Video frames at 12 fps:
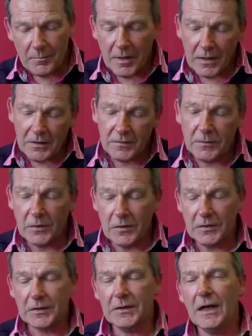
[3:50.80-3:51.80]
By the
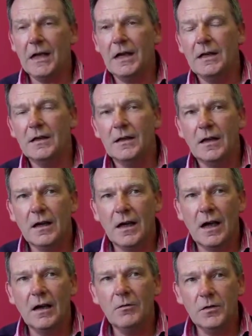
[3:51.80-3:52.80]
fourth day,
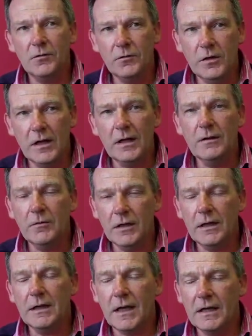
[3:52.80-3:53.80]
I was really,
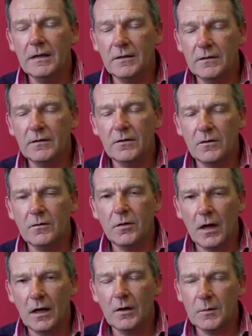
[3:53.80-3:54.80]
really getting
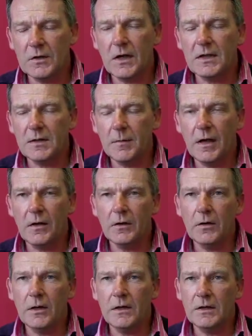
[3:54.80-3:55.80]
quite upset about
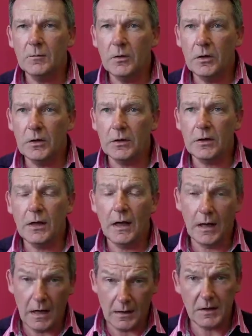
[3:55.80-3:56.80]
going into work.
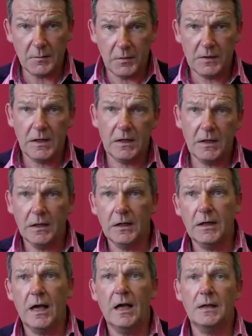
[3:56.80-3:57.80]
And I had this particular
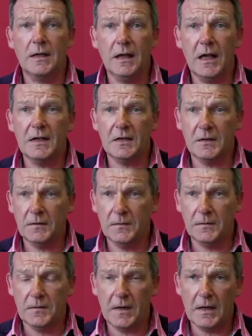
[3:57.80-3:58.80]
class of
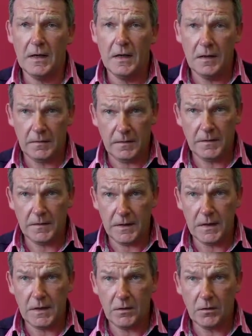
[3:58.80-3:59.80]

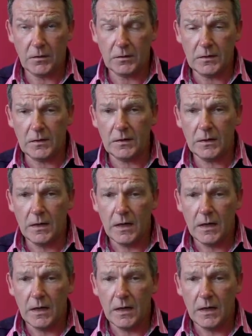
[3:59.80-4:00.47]
15-year-olds.